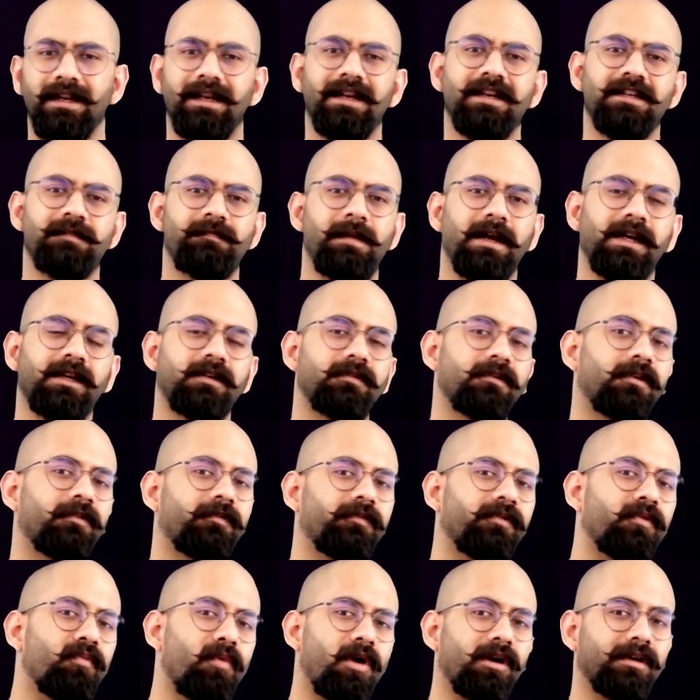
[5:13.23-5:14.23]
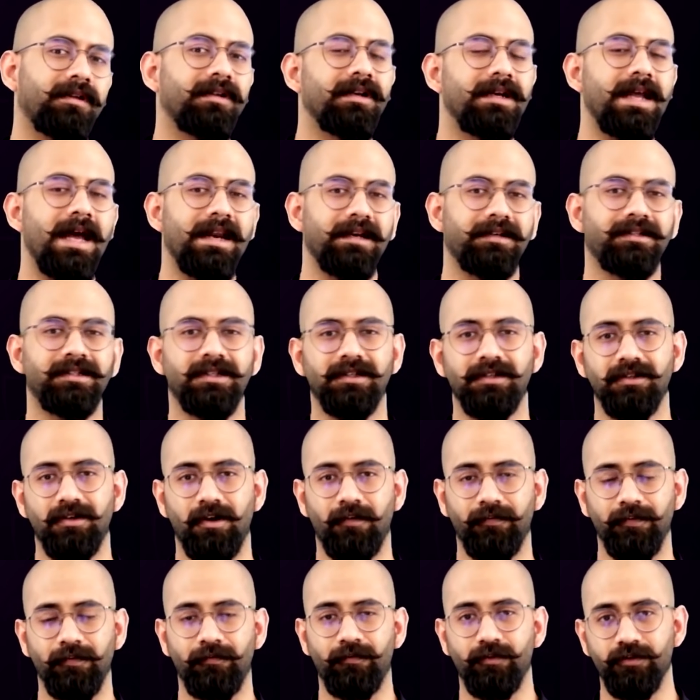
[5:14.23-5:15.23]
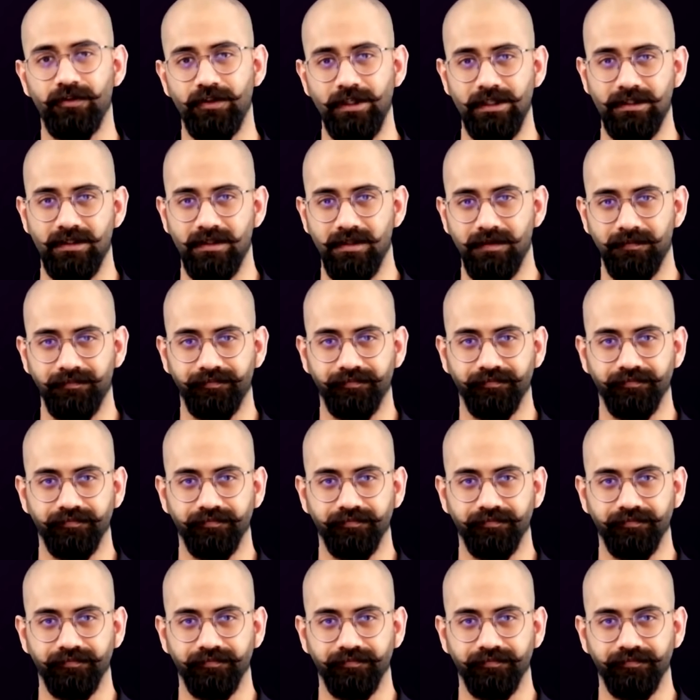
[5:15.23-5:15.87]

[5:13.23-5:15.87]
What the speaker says: Irrespective of what the direction of the force is.